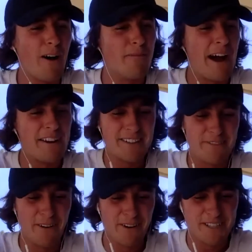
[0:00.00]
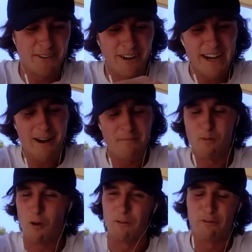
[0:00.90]
mate, to be honest,
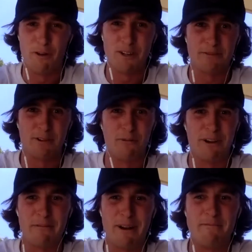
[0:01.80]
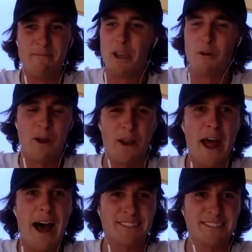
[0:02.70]
first of all, we went
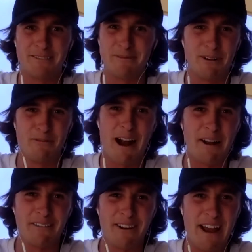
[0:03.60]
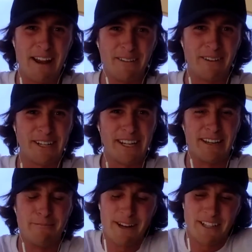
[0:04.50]
nuts and we're running around like
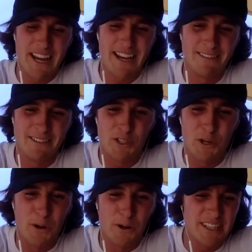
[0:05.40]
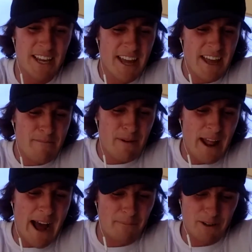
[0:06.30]
a bunch of headless chooks, but
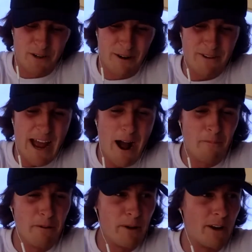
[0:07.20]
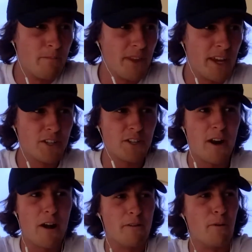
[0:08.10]
and dropped my helmet. But in
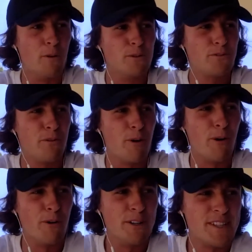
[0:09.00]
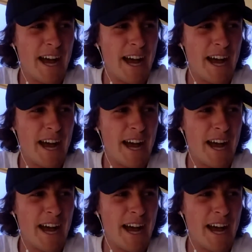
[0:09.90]
Australian rules football, it's